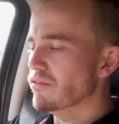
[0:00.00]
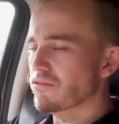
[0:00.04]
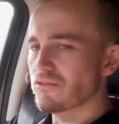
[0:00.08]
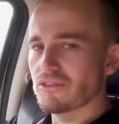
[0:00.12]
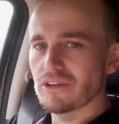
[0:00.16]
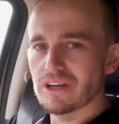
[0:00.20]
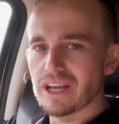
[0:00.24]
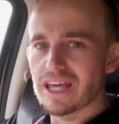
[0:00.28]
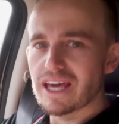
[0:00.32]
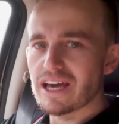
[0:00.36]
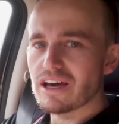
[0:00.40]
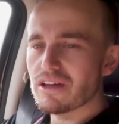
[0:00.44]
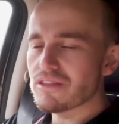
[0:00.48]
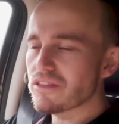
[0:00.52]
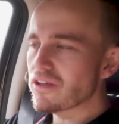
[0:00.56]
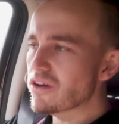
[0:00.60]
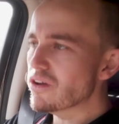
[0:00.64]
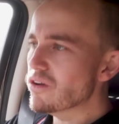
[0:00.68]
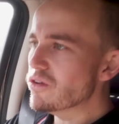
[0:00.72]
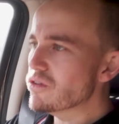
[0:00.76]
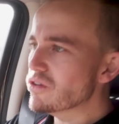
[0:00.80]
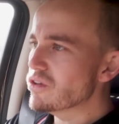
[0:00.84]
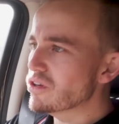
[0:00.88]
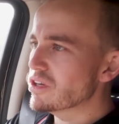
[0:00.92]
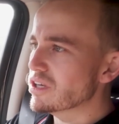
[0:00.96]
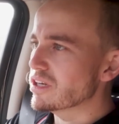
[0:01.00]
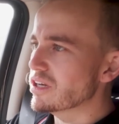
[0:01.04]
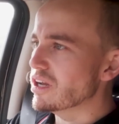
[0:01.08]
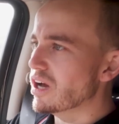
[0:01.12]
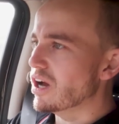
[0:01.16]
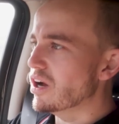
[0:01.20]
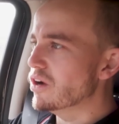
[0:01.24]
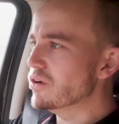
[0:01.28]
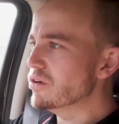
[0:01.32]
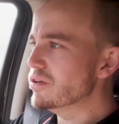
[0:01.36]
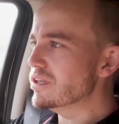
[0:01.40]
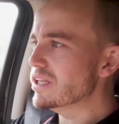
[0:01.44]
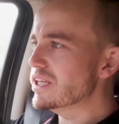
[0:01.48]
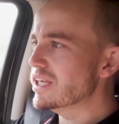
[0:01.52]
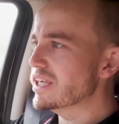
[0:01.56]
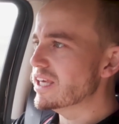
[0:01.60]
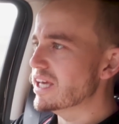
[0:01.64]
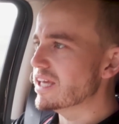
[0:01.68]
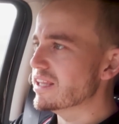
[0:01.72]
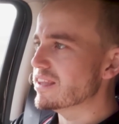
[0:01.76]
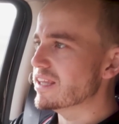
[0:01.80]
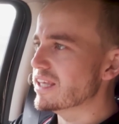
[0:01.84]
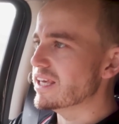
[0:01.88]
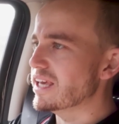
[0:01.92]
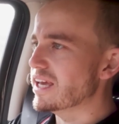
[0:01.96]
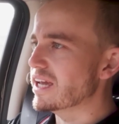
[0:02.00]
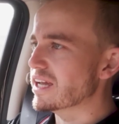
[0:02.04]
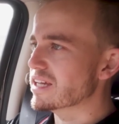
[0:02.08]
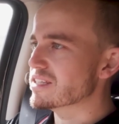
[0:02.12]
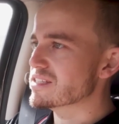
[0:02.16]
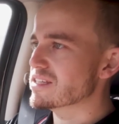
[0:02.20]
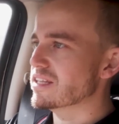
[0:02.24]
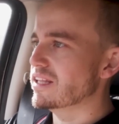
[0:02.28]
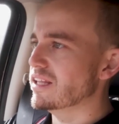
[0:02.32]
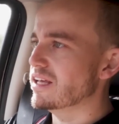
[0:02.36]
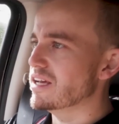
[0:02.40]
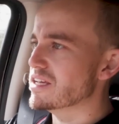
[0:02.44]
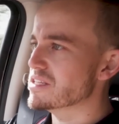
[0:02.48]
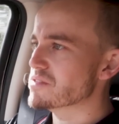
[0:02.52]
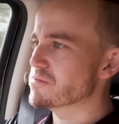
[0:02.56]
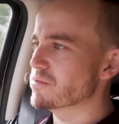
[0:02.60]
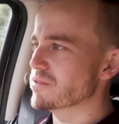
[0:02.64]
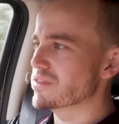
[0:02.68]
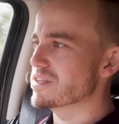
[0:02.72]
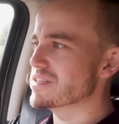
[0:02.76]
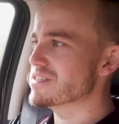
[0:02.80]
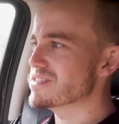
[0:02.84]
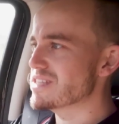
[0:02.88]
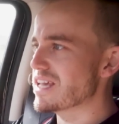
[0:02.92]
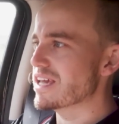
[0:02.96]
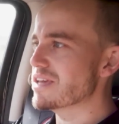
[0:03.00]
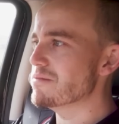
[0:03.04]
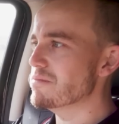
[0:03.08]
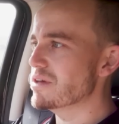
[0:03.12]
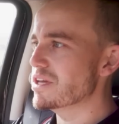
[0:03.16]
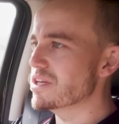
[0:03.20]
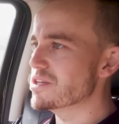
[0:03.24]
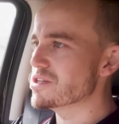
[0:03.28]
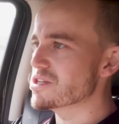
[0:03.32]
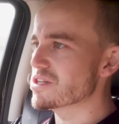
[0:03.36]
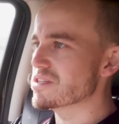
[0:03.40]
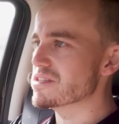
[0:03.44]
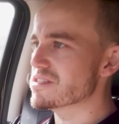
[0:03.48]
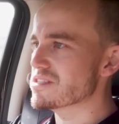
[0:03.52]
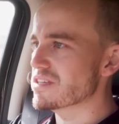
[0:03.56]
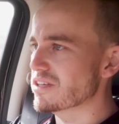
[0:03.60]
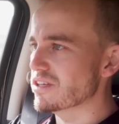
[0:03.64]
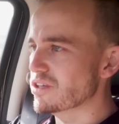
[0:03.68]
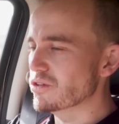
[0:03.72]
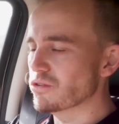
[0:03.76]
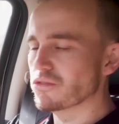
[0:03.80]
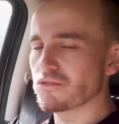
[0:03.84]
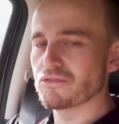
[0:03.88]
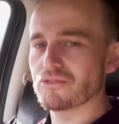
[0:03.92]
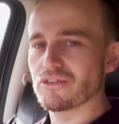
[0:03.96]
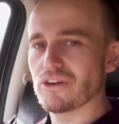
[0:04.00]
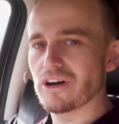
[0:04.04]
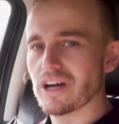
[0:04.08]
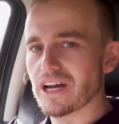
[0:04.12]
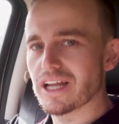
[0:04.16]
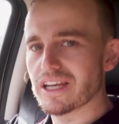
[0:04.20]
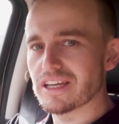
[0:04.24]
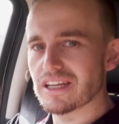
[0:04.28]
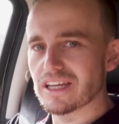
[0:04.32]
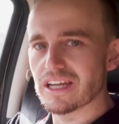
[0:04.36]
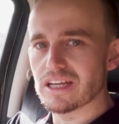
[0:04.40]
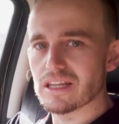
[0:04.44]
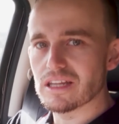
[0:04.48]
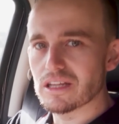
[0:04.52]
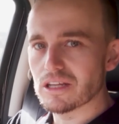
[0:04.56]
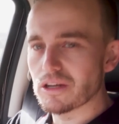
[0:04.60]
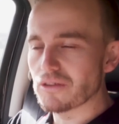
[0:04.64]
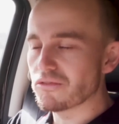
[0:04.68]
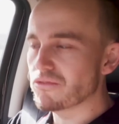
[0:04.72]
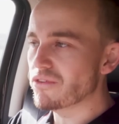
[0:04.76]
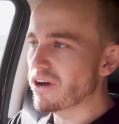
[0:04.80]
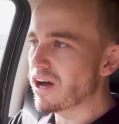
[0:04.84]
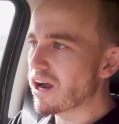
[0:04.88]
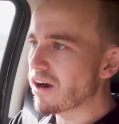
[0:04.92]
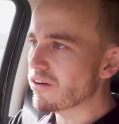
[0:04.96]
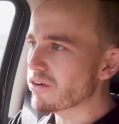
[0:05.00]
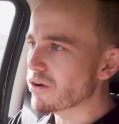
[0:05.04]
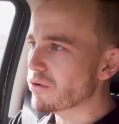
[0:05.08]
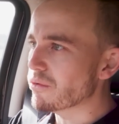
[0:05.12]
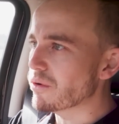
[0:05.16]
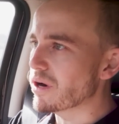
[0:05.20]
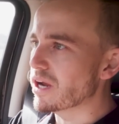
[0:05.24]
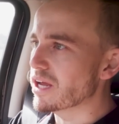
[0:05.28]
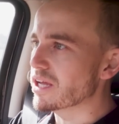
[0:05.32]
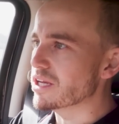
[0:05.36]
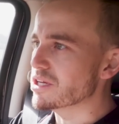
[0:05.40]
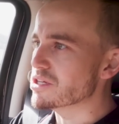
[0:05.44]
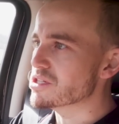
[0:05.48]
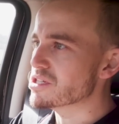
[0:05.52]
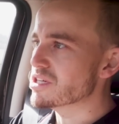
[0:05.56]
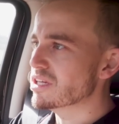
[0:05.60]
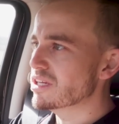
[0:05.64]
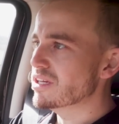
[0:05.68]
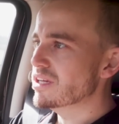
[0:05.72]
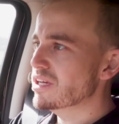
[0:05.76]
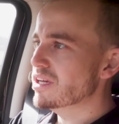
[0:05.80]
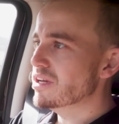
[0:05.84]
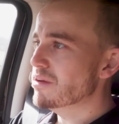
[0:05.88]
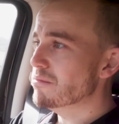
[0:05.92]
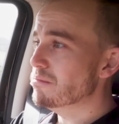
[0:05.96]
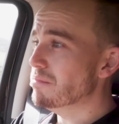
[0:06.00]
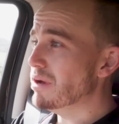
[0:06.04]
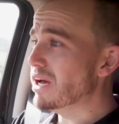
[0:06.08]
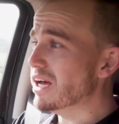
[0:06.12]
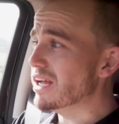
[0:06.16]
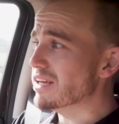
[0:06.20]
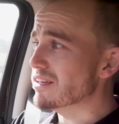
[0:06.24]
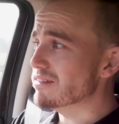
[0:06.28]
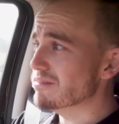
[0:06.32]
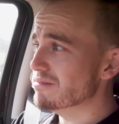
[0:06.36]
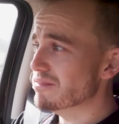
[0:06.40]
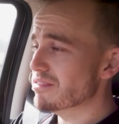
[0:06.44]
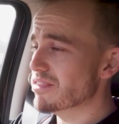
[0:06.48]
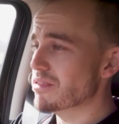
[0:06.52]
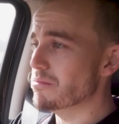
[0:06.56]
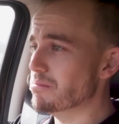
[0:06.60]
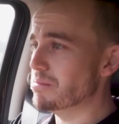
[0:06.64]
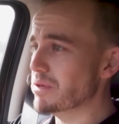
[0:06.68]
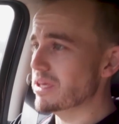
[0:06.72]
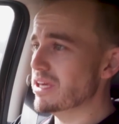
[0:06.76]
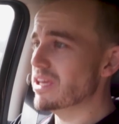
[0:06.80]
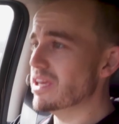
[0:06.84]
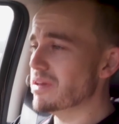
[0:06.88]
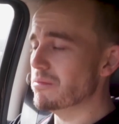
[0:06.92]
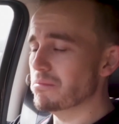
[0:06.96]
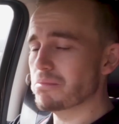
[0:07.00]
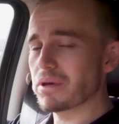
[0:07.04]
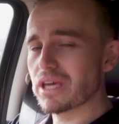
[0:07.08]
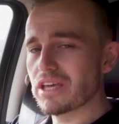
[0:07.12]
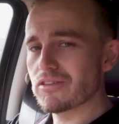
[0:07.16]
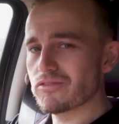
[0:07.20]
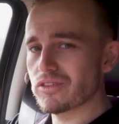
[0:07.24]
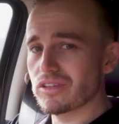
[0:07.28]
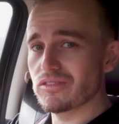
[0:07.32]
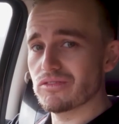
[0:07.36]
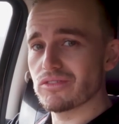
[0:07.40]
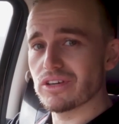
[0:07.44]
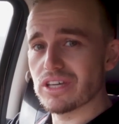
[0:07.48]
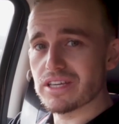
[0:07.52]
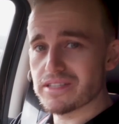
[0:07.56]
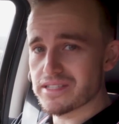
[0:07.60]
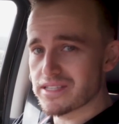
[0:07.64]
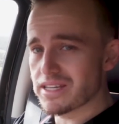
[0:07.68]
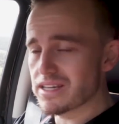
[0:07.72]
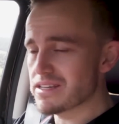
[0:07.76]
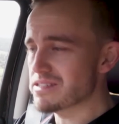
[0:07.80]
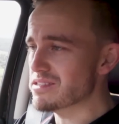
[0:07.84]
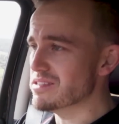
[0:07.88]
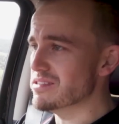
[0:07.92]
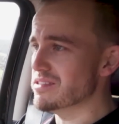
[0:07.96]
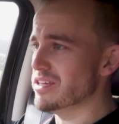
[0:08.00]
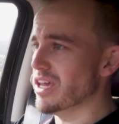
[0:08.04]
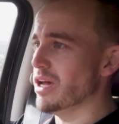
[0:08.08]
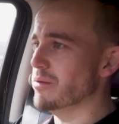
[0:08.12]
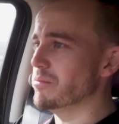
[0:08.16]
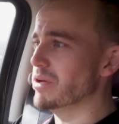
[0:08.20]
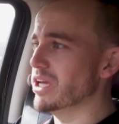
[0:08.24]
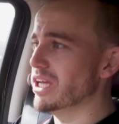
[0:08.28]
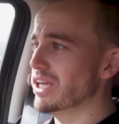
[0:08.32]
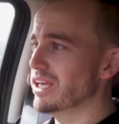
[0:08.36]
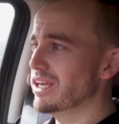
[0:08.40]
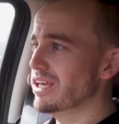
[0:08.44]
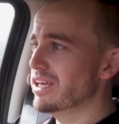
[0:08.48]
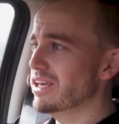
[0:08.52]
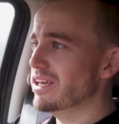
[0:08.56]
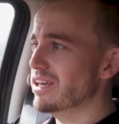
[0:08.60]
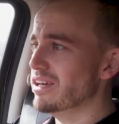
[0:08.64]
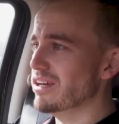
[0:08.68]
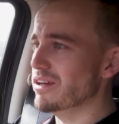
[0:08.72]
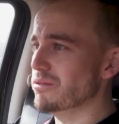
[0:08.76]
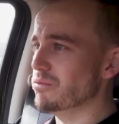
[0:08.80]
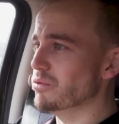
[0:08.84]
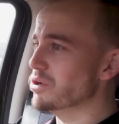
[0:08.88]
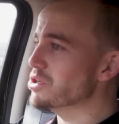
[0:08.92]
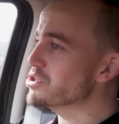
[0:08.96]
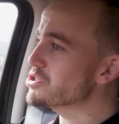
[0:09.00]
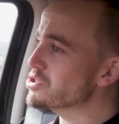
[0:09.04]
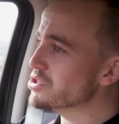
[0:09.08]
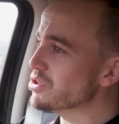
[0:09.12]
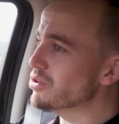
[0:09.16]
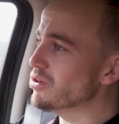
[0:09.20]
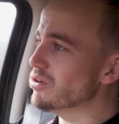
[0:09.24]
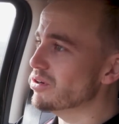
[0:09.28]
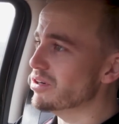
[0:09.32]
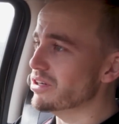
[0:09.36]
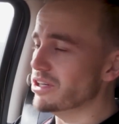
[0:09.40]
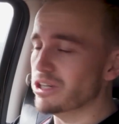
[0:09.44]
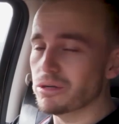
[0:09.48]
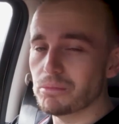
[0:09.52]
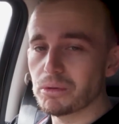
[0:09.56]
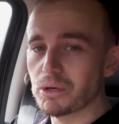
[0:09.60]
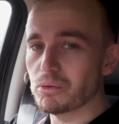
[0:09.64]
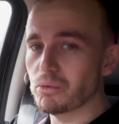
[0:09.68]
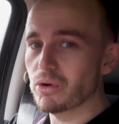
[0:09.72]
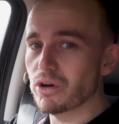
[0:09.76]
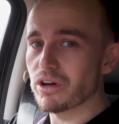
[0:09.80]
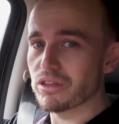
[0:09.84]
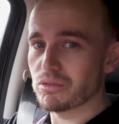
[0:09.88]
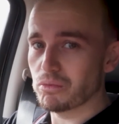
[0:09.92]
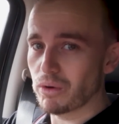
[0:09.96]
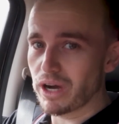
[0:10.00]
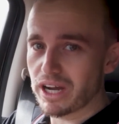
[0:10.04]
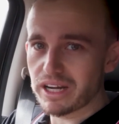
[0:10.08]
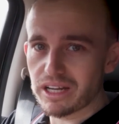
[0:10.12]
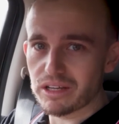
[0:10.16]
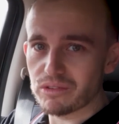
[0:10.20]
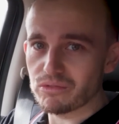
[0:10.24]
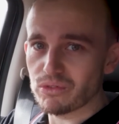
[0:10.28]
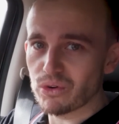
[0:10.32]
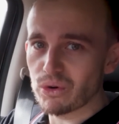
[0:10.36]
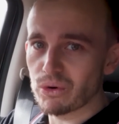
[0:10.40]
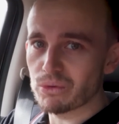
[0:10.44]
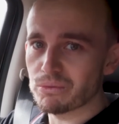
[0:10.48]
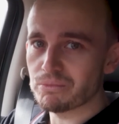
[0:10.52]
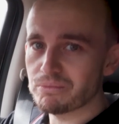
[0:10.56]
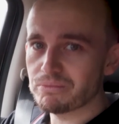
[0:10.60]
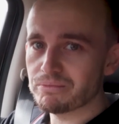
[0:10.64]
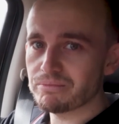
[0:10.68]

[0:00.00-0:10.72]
For now though, you can only get the X-Class with the same engines that you'll find in the Navara range, but the big beefy V6 is coming, and we're sure it'll be worth waiting for.